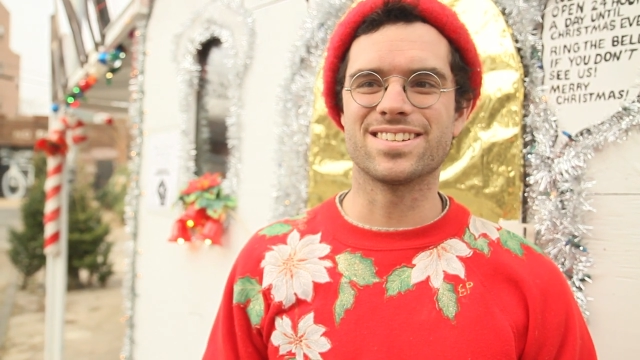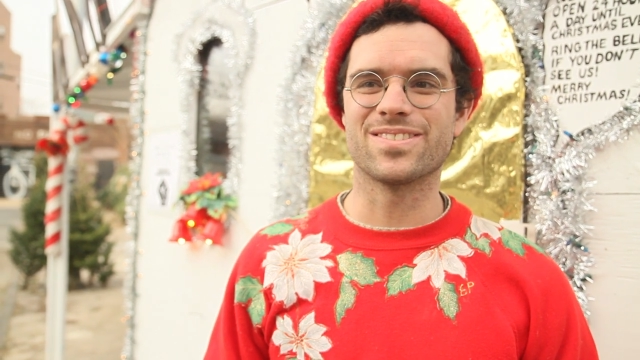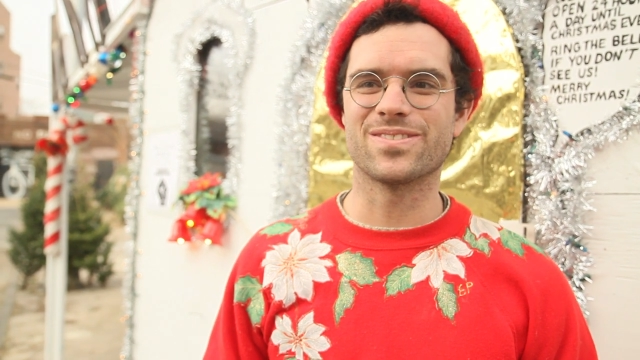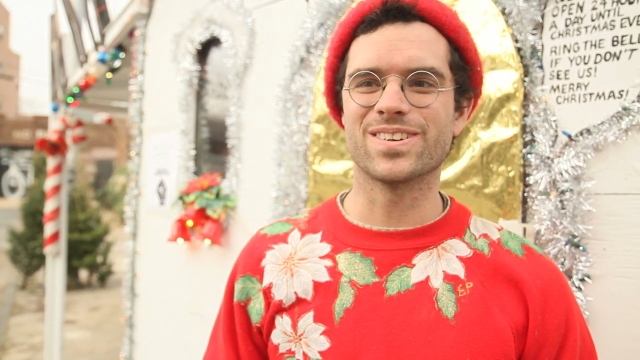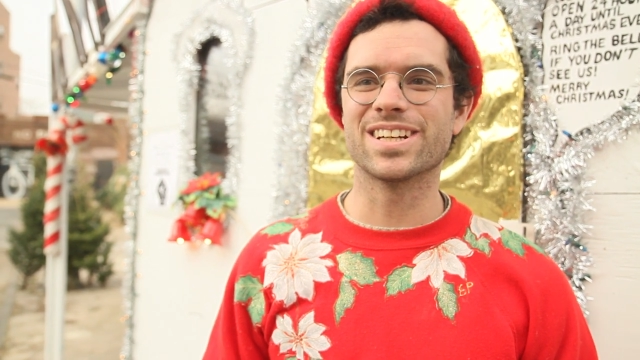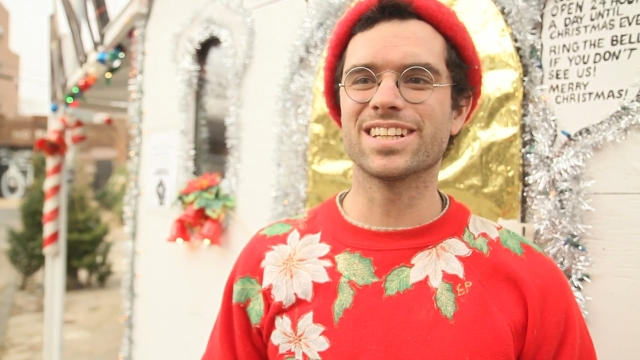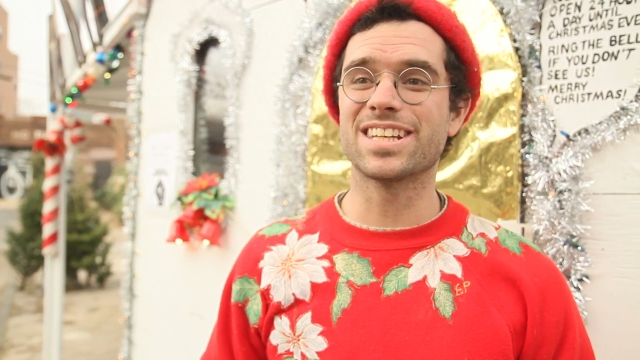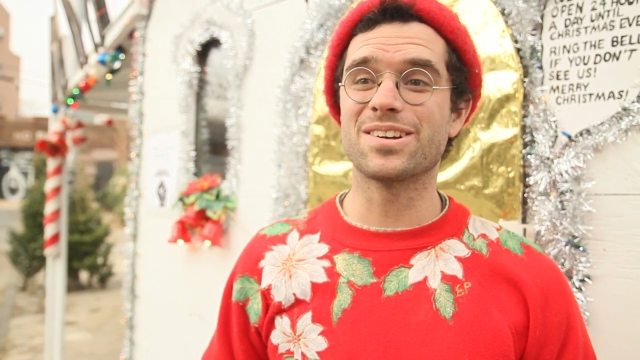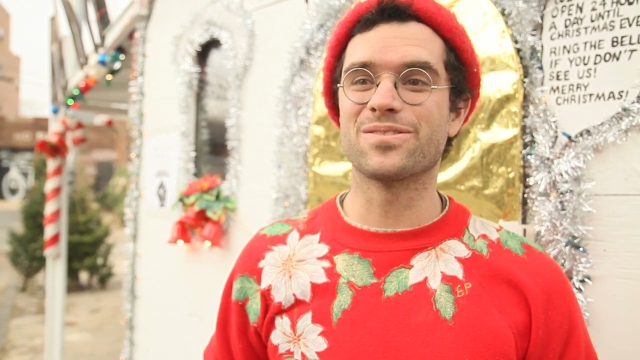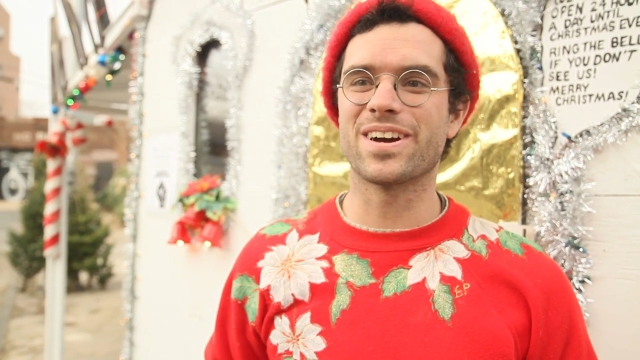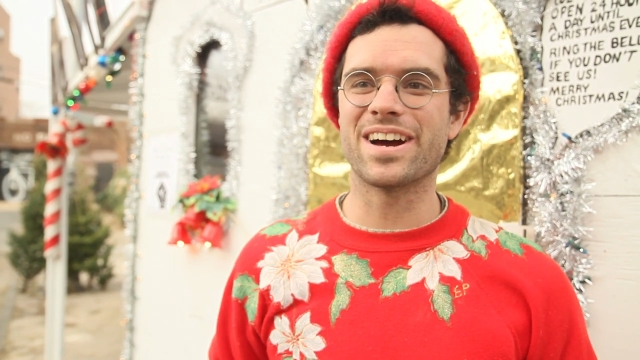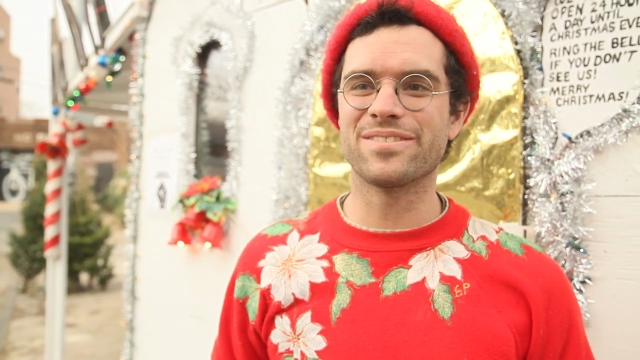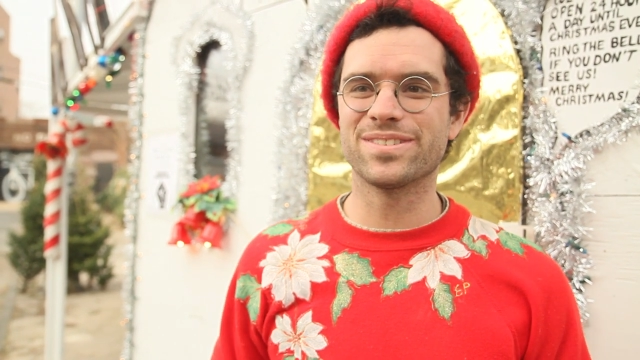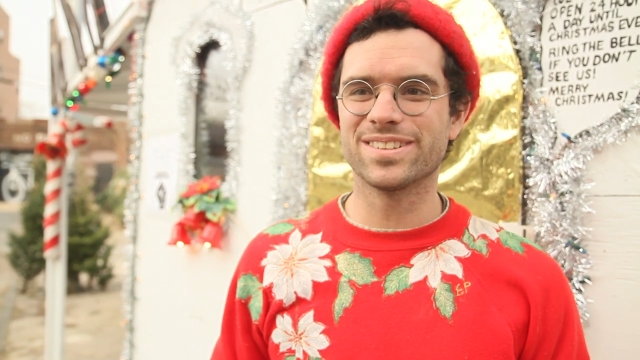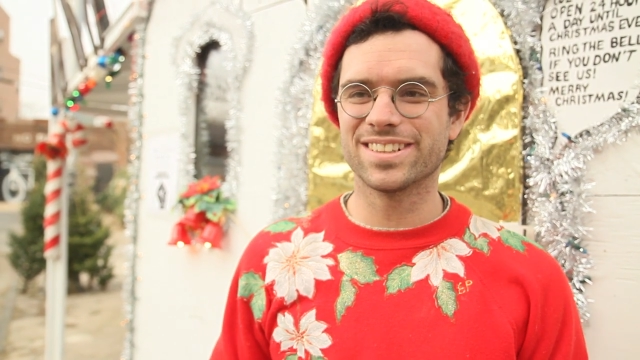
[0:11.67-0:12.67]
really
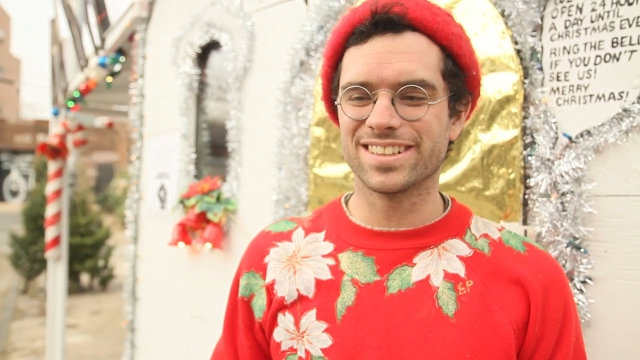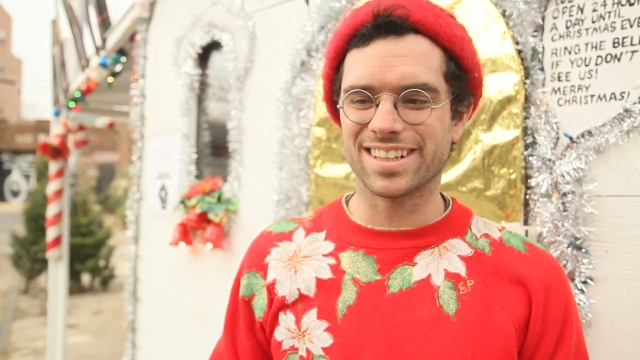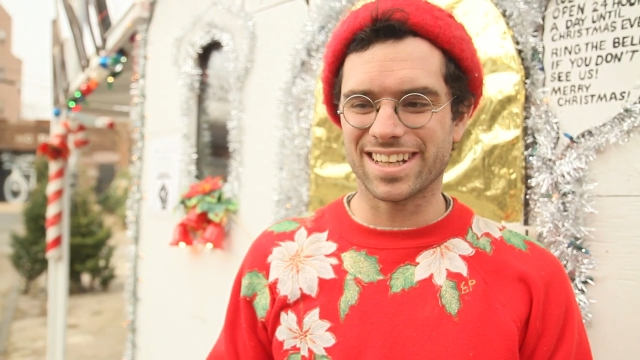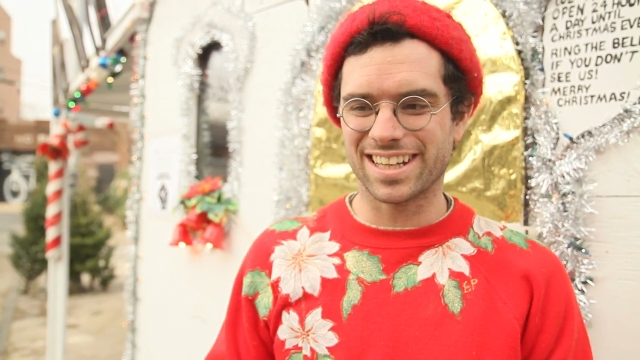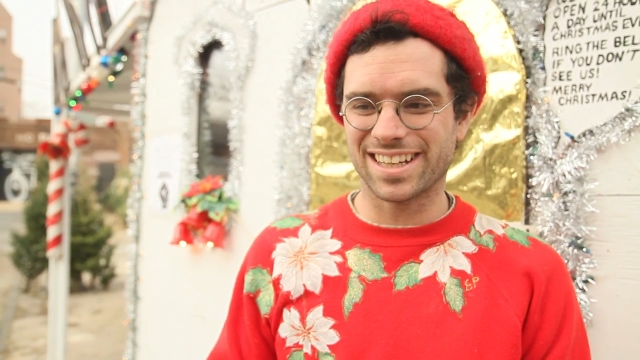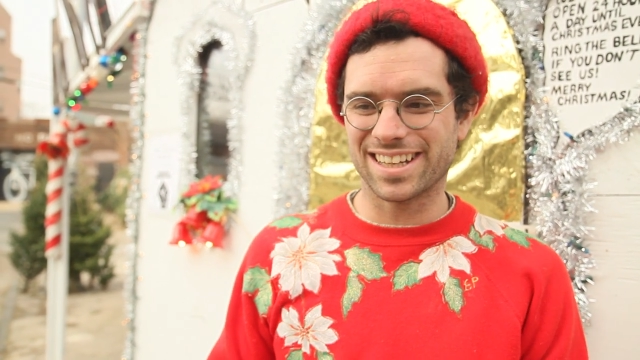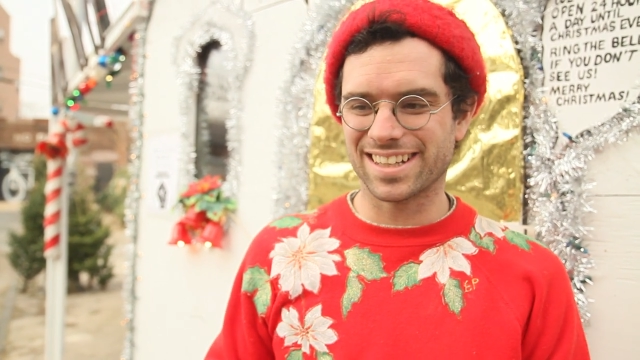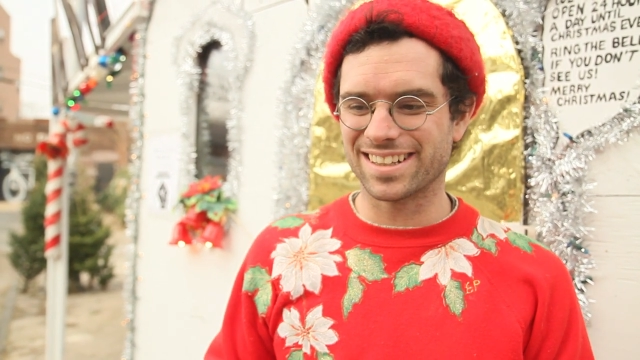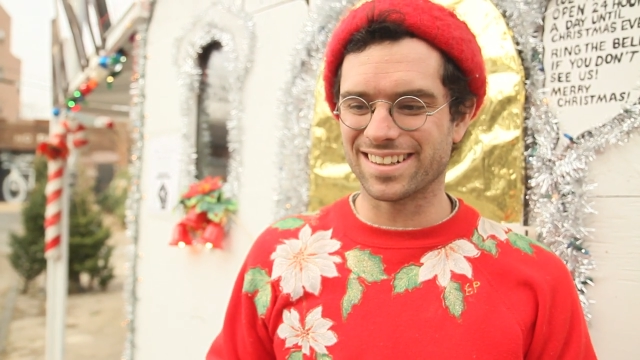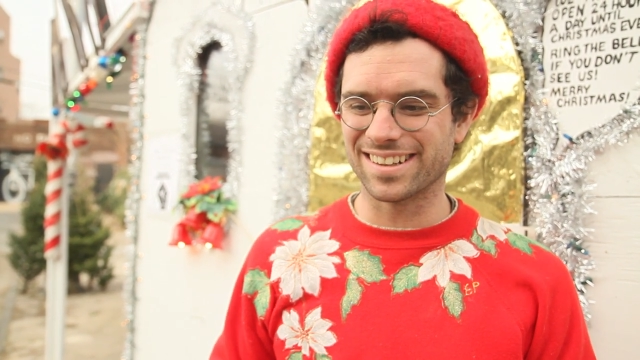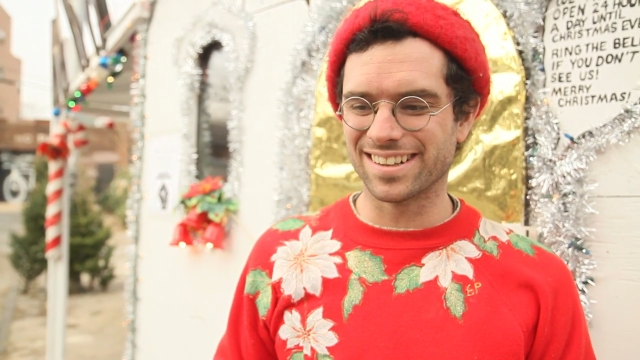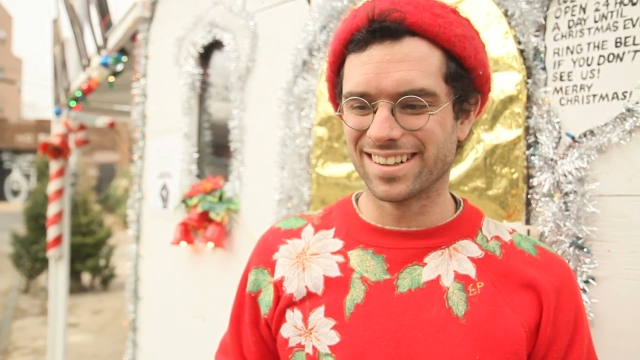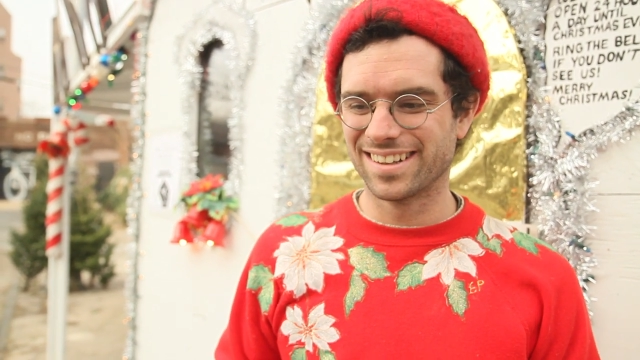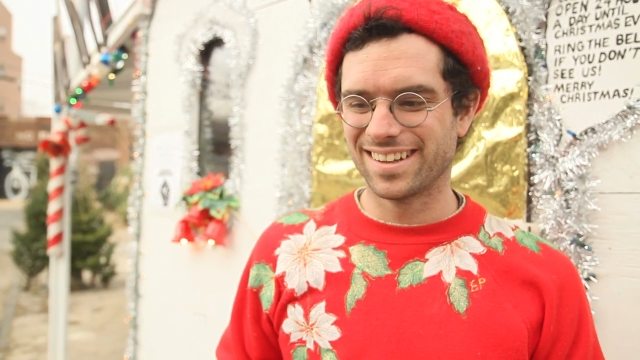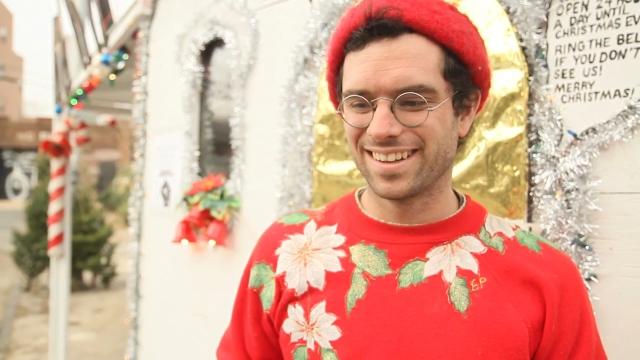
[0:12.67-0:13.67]
revel in
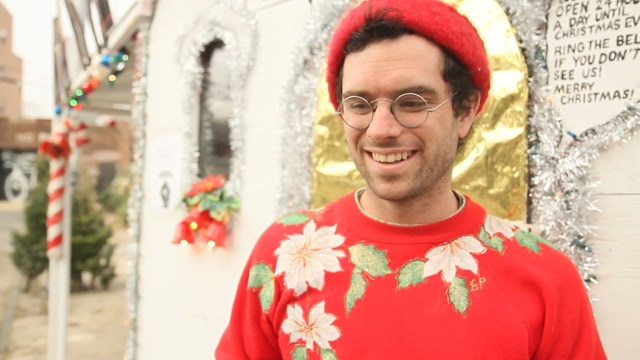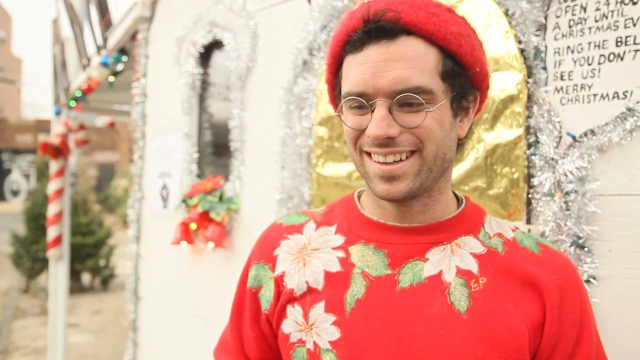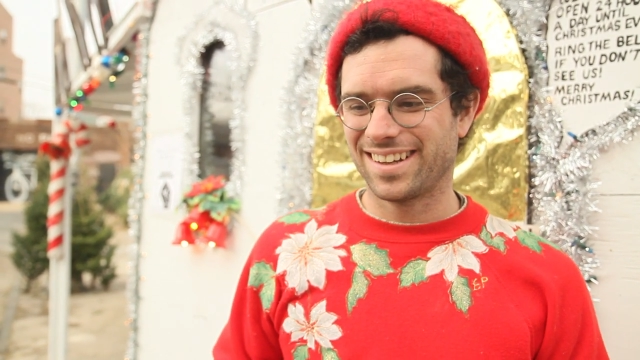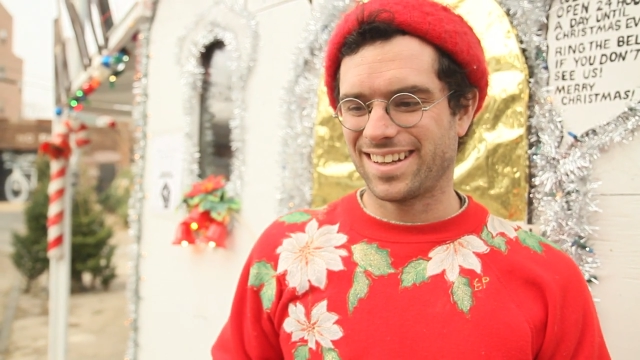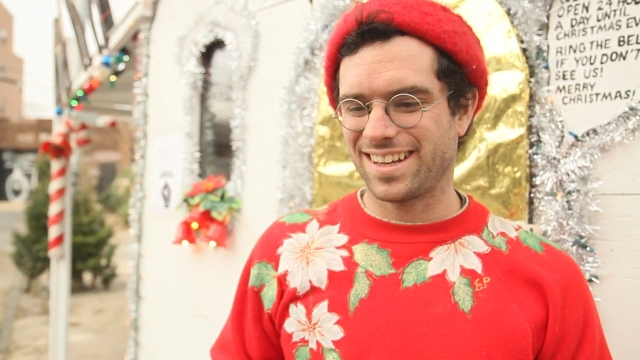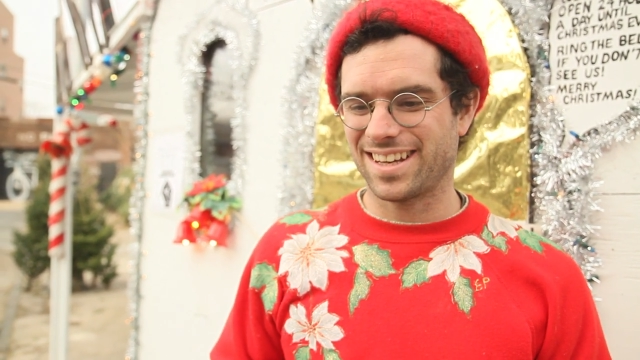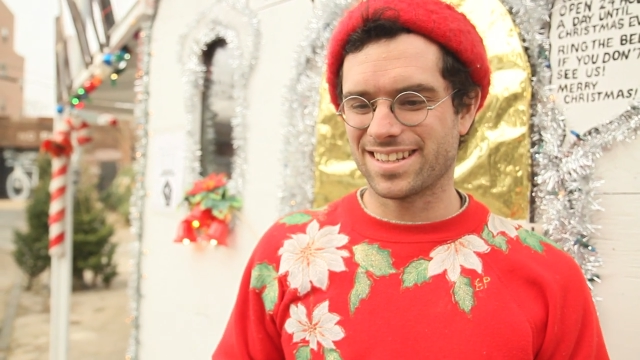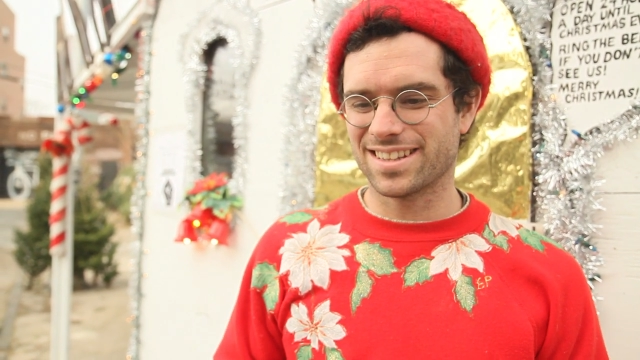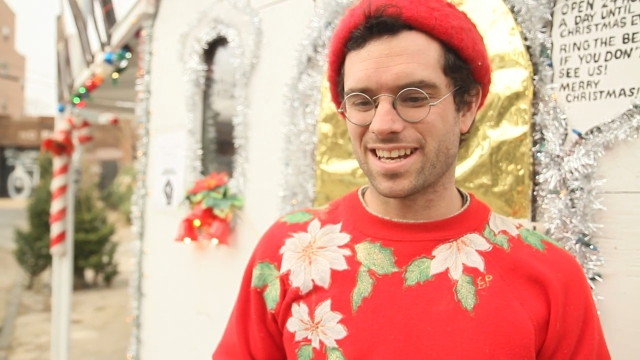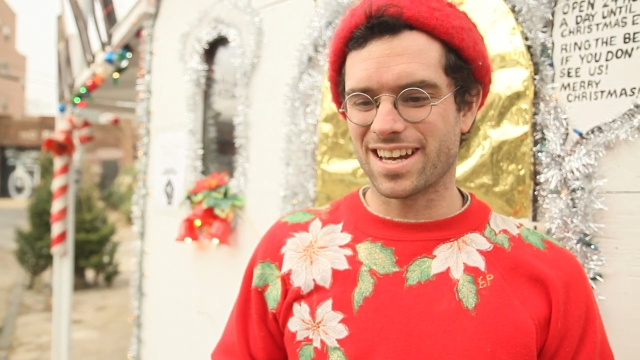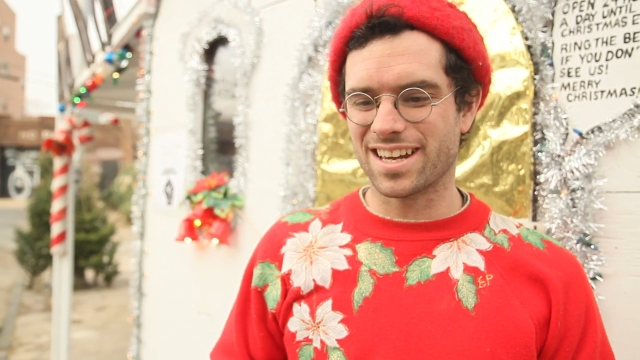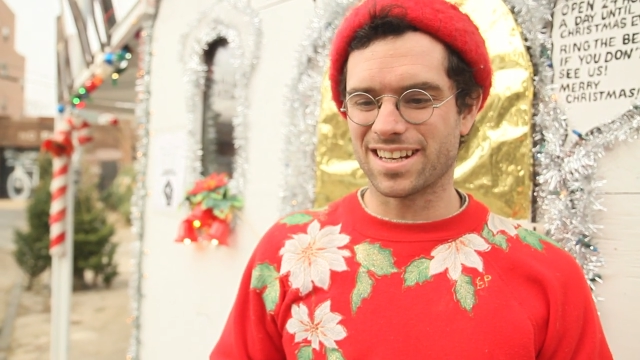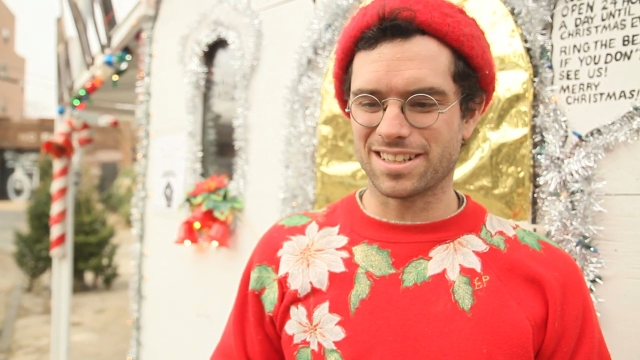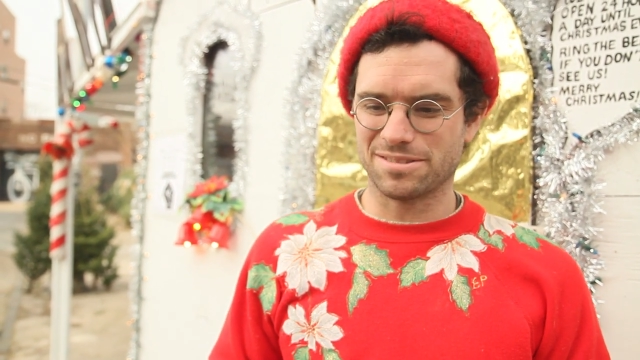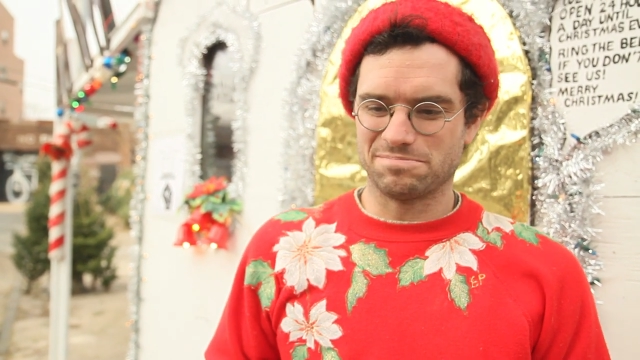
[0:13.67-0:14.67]
in like